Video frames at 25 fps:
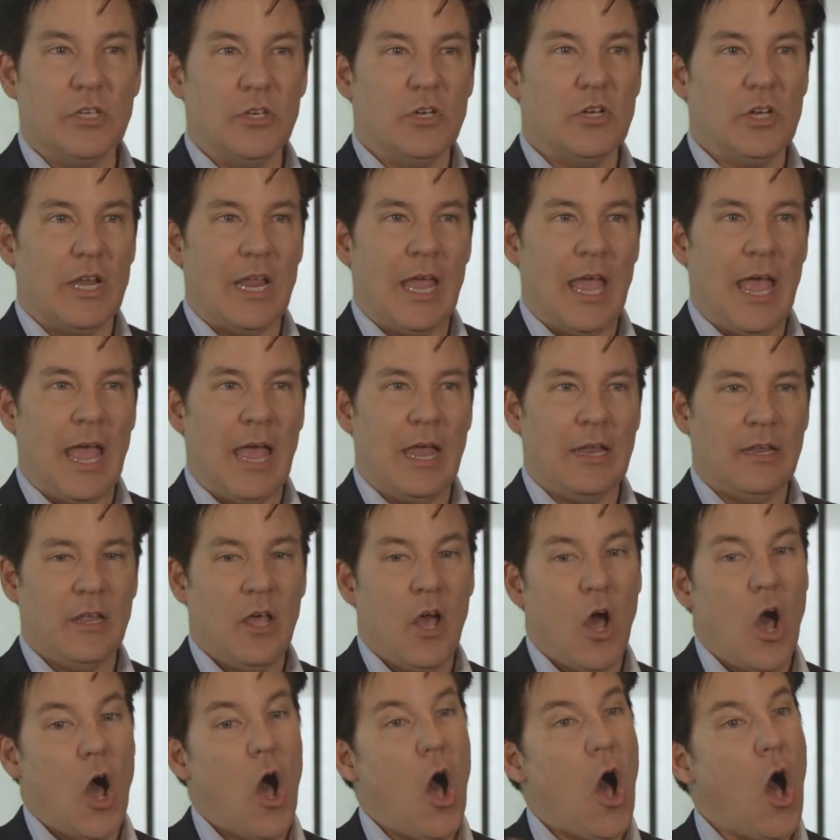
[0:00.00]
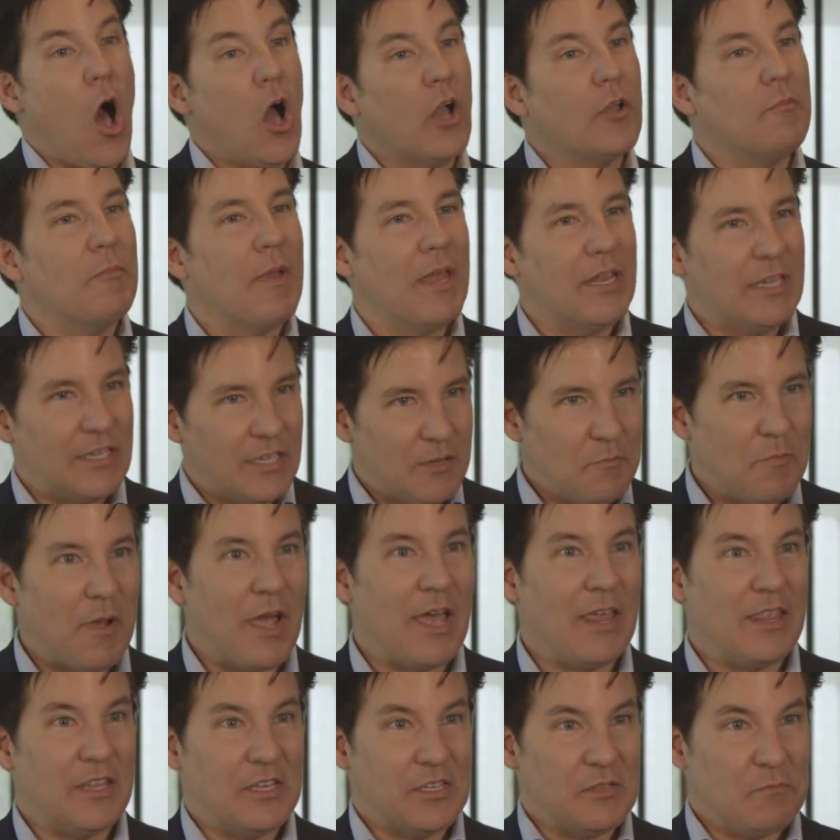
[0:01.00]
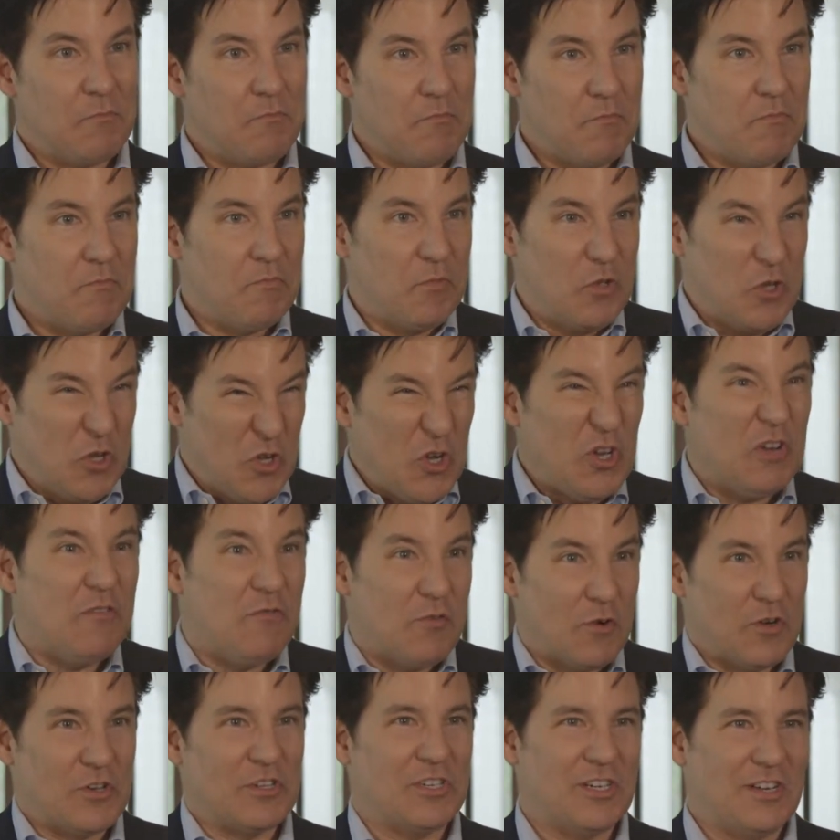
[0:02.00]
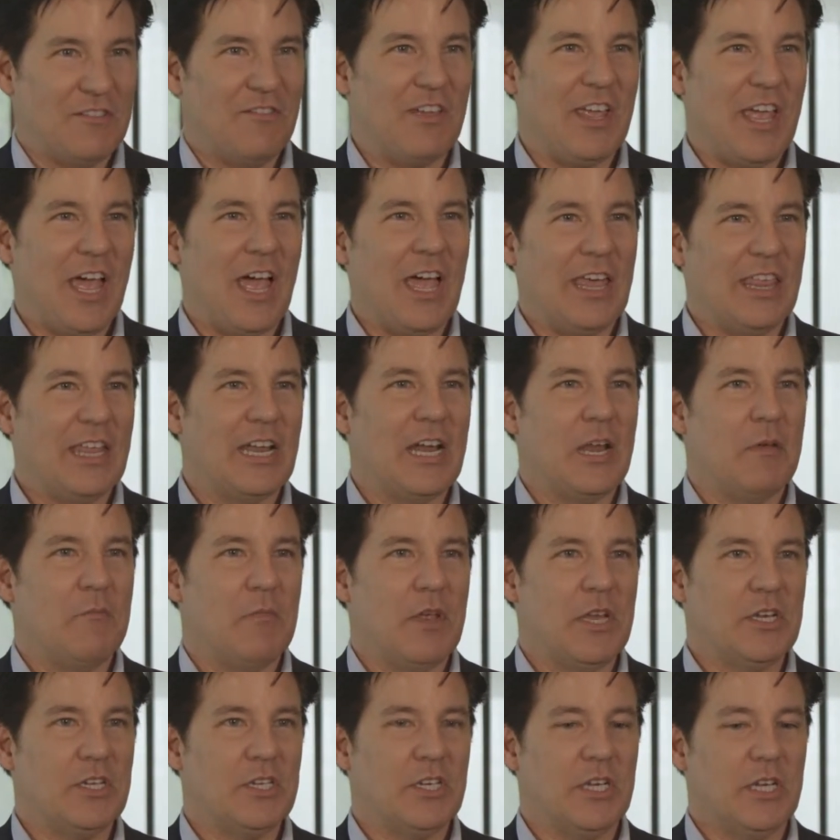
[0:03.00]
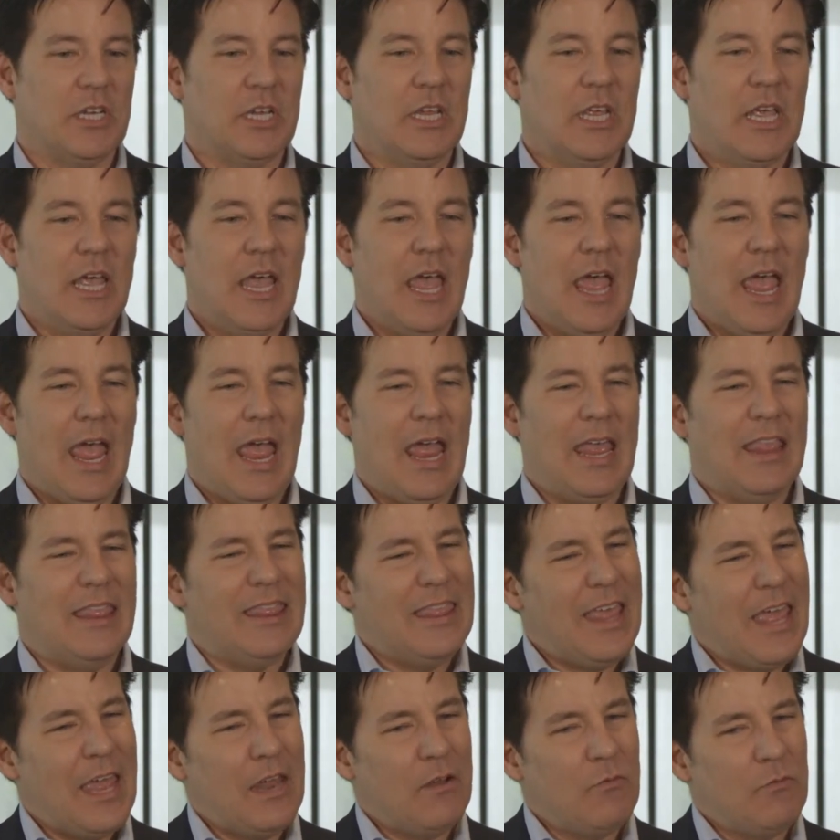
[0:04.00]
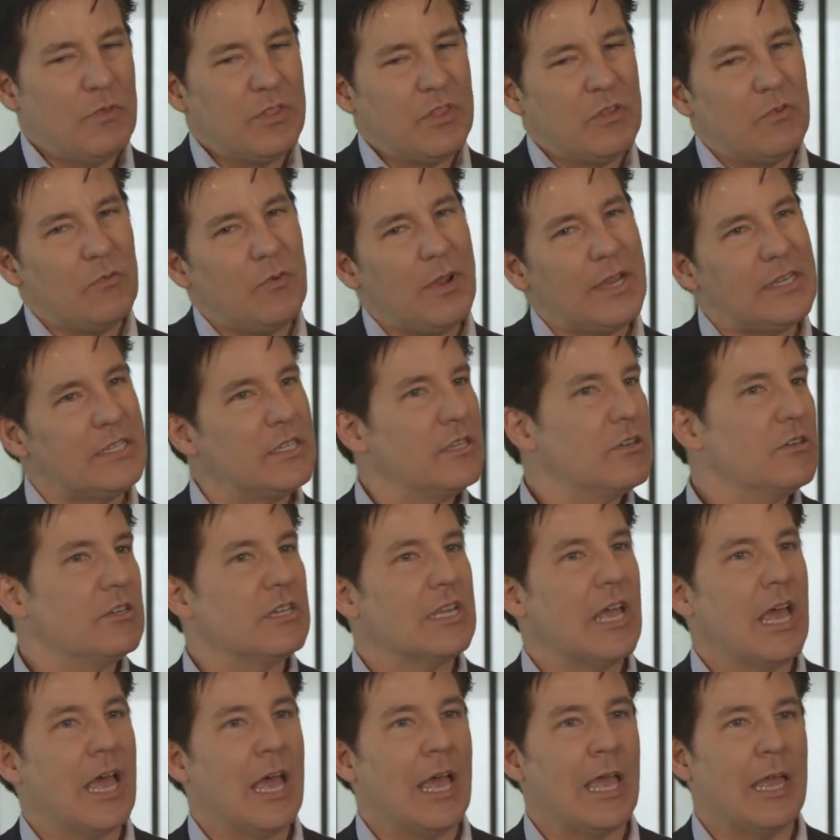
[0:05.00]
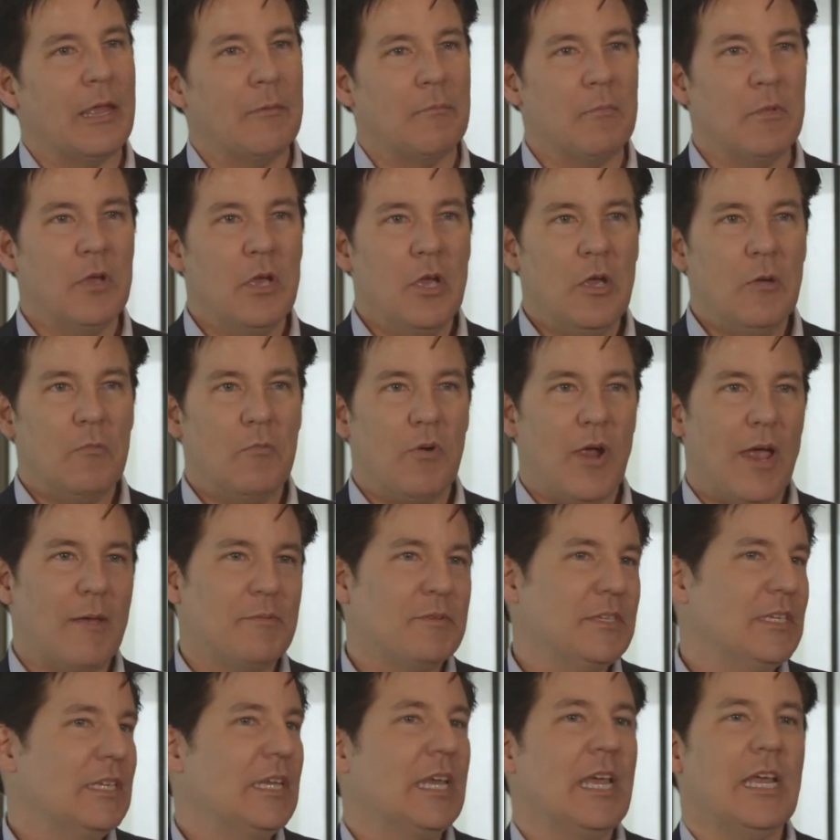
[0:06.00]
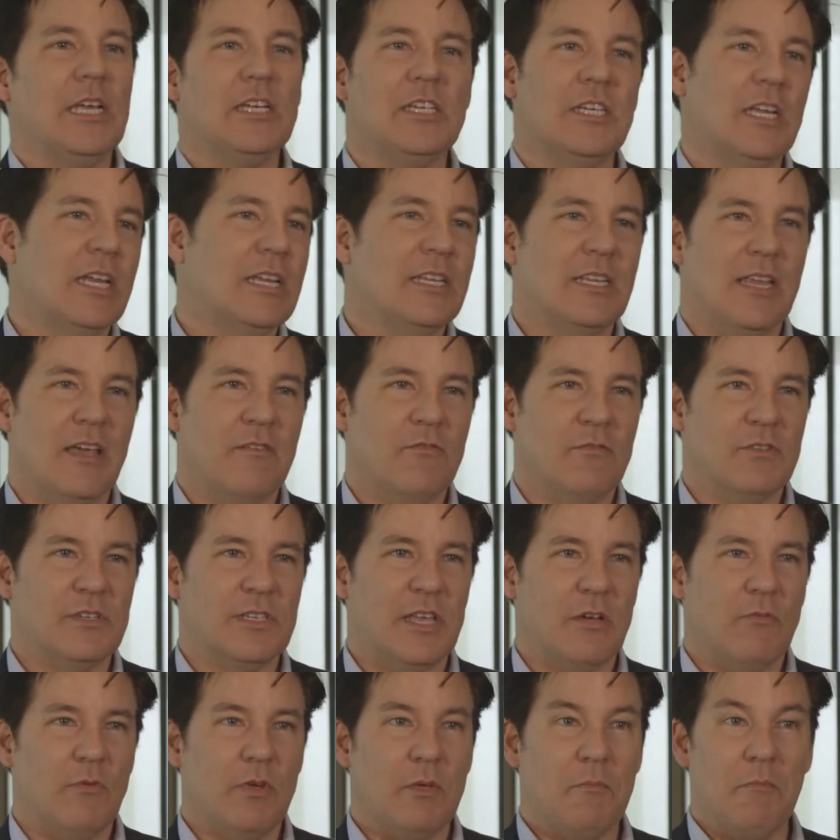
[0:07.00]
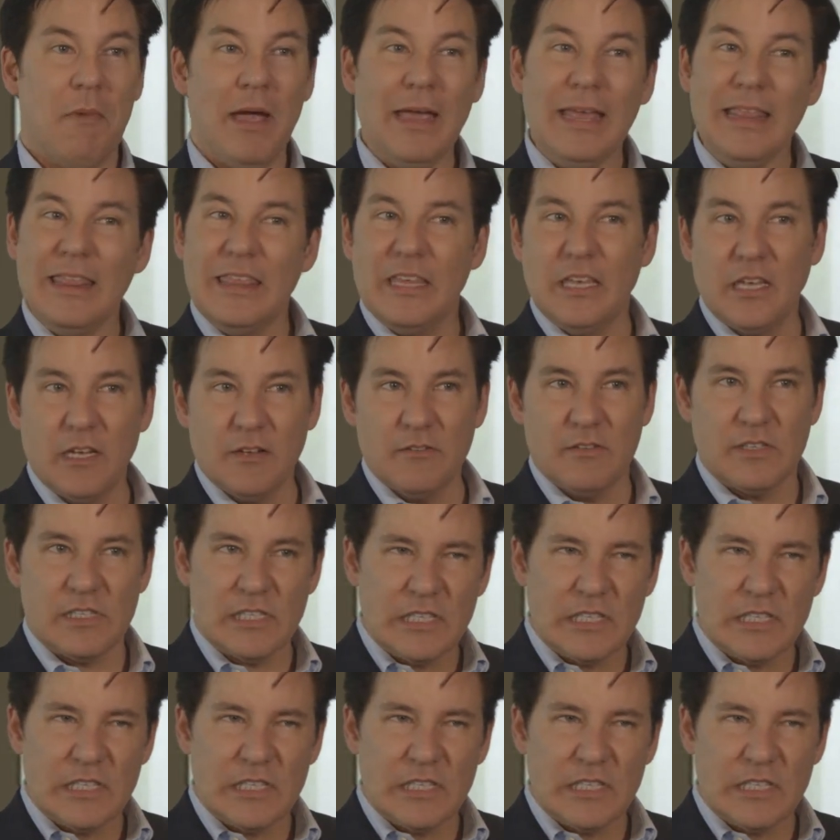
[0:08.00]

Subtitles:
good at, augmented by this good version of AI that I mentioned, and then with the rest of their time, perhaps engage in endeavors that we might think of as